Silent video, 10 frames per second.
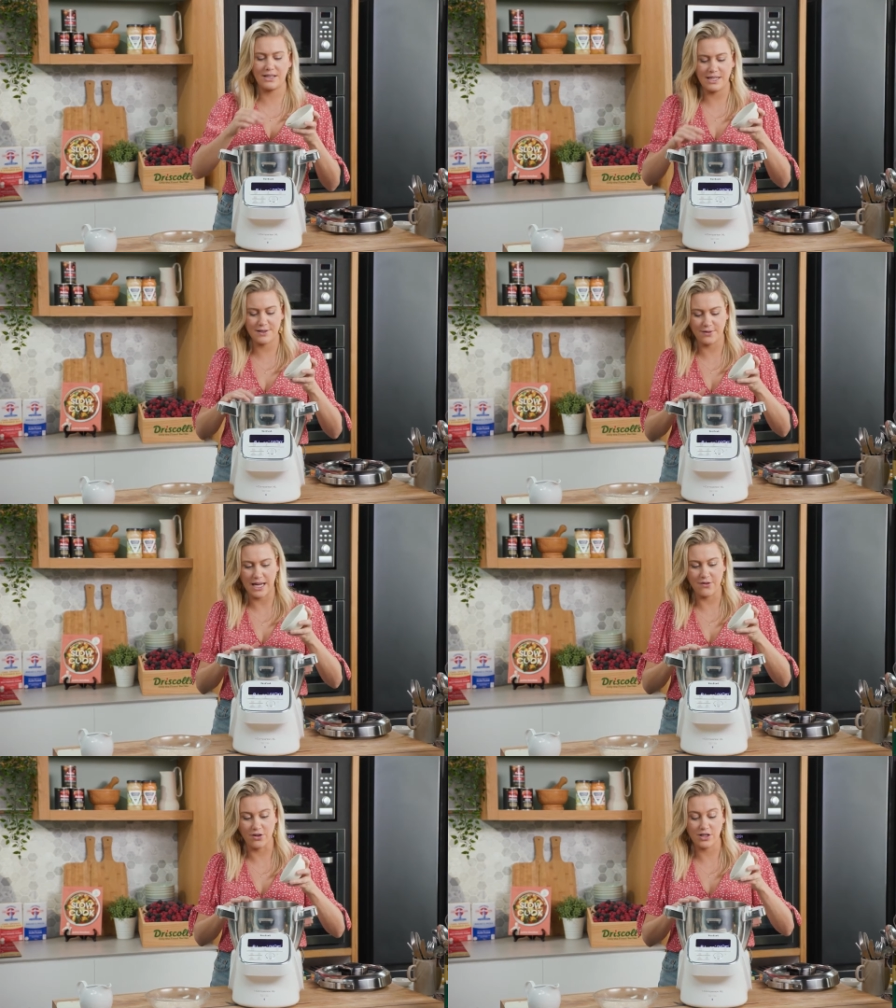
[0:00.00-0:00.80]
anise
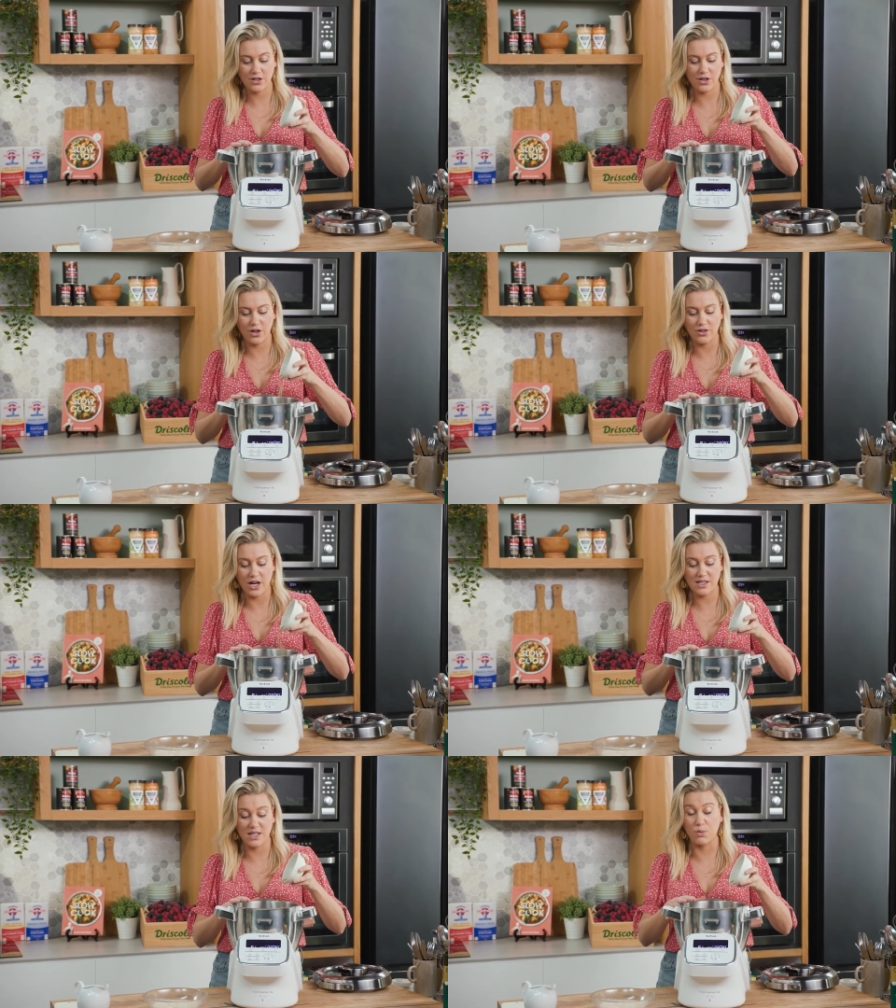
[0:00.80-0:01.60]
flavour and it's going to go
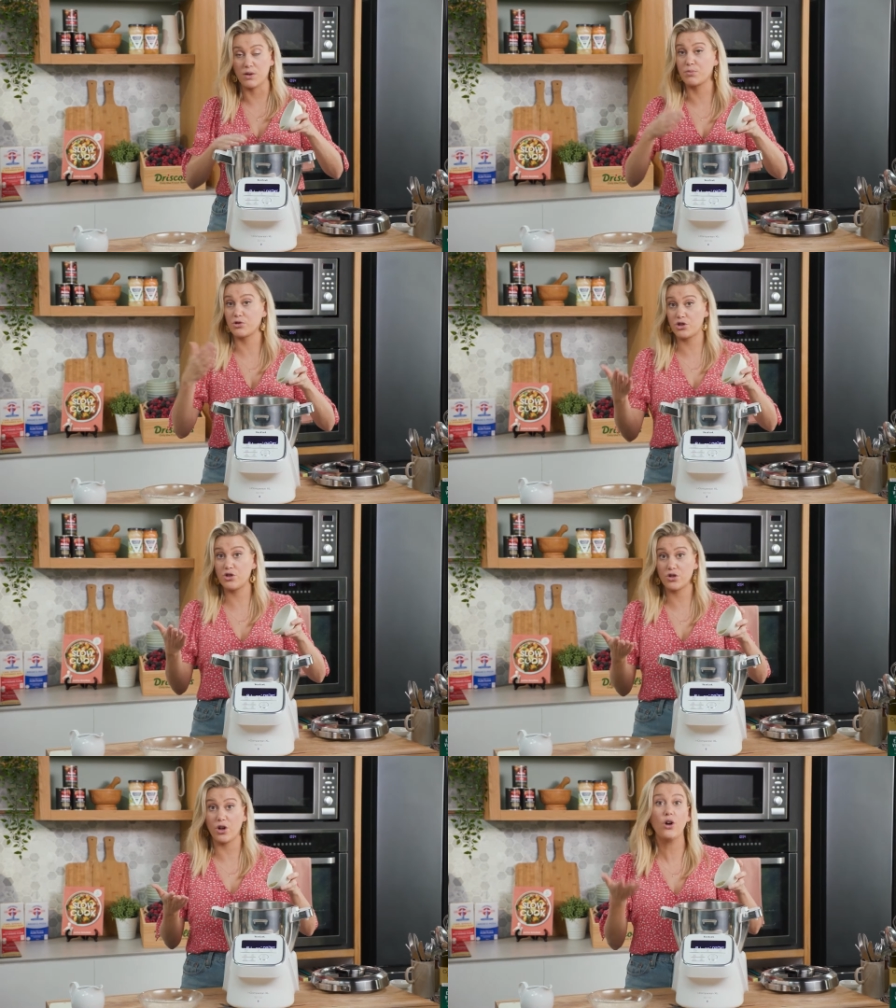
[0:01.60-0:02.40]
nicely with
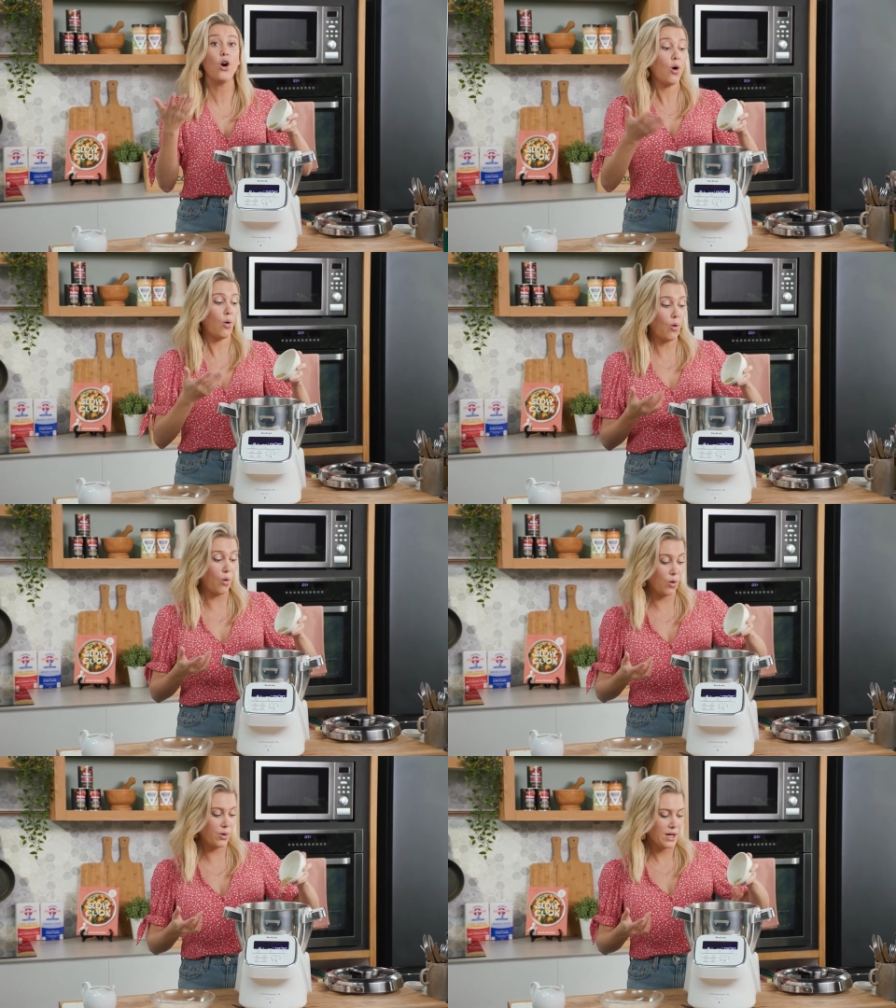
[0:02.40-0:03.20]
prosciutto
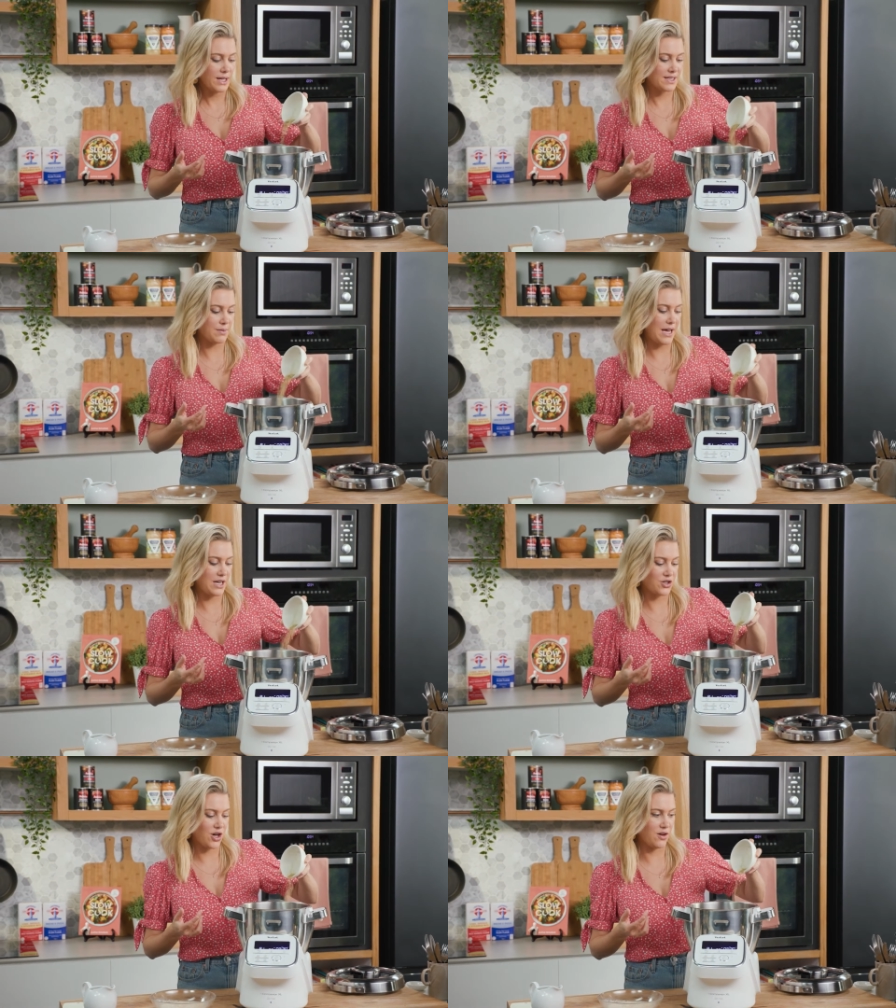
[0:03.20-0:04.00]
or some
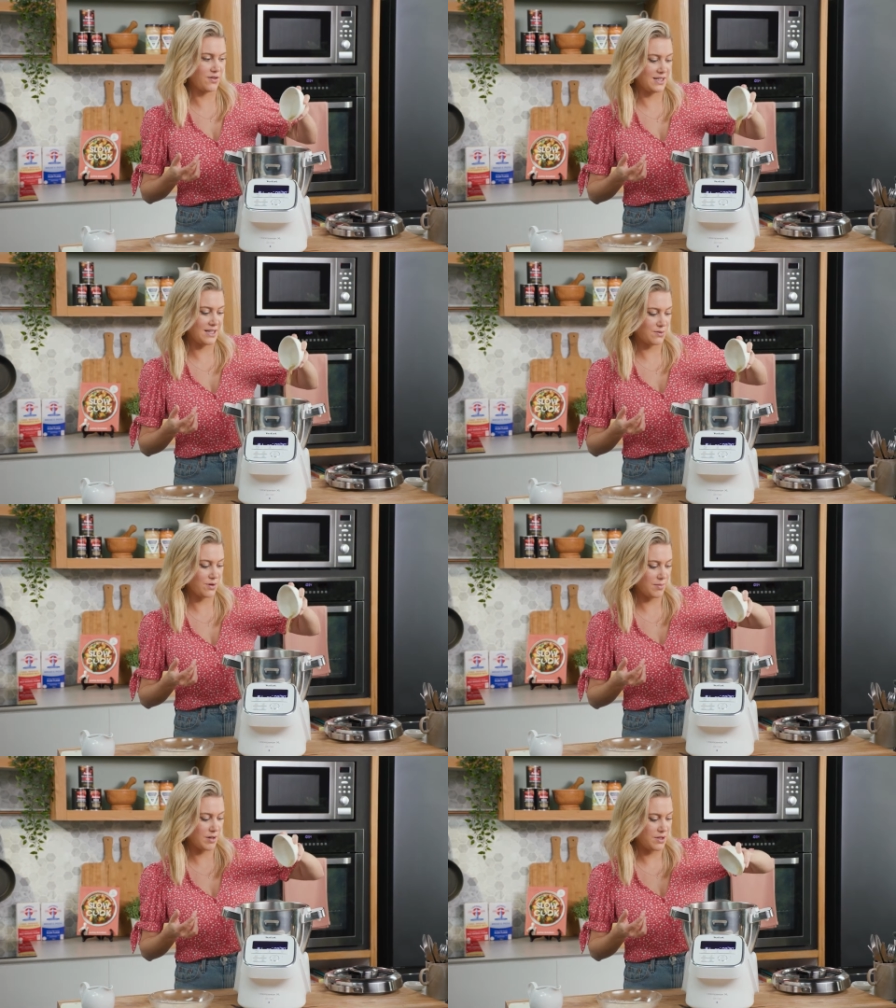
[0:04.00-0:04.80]
anchovies and that's
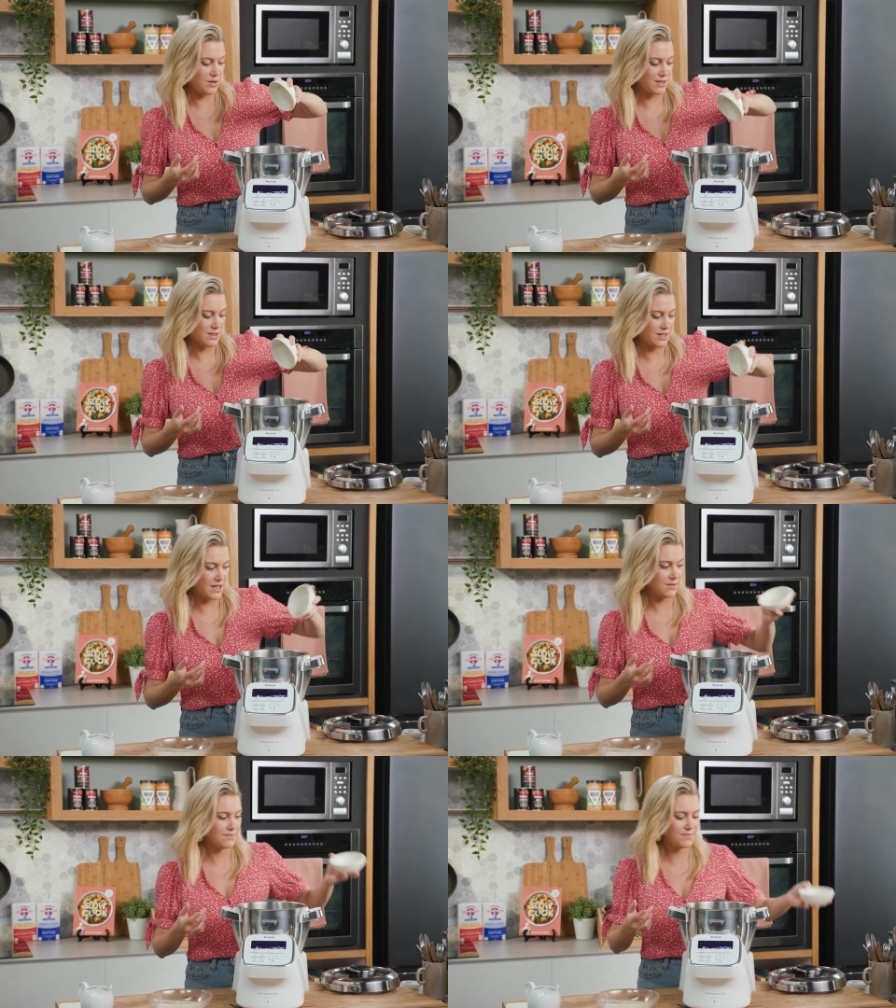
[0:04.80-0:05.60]
what I'm going to be using
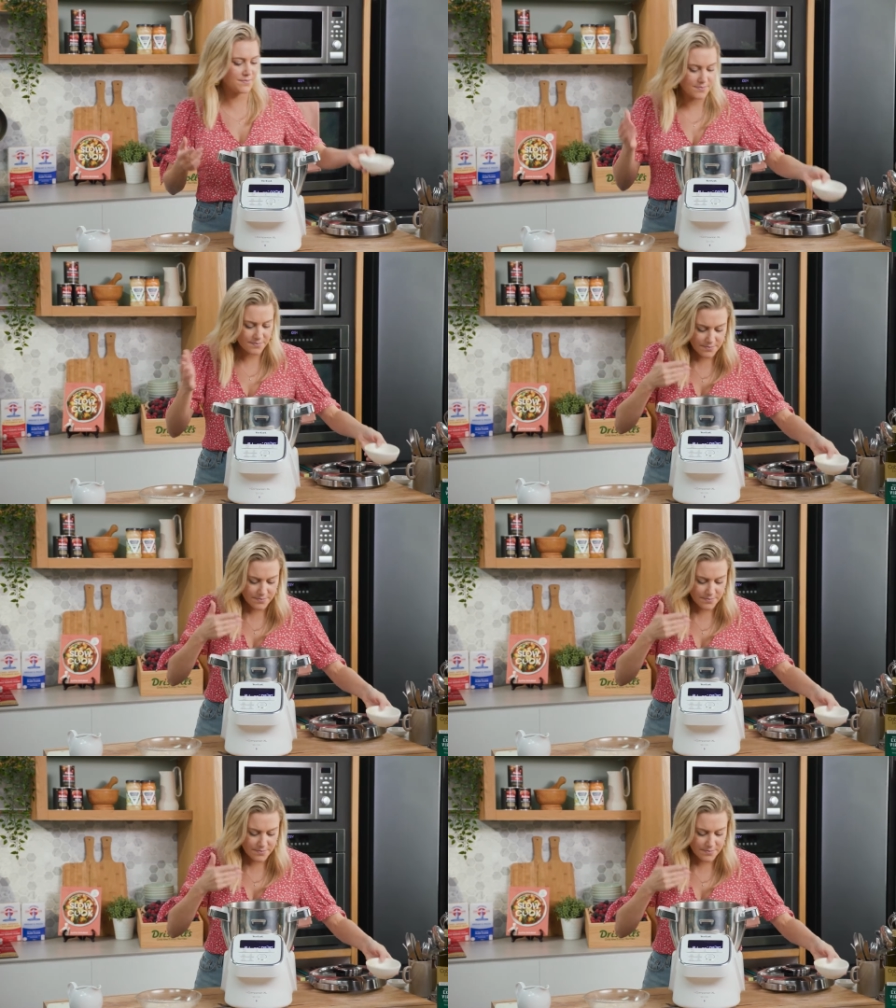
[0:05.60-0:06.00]
today. Mm.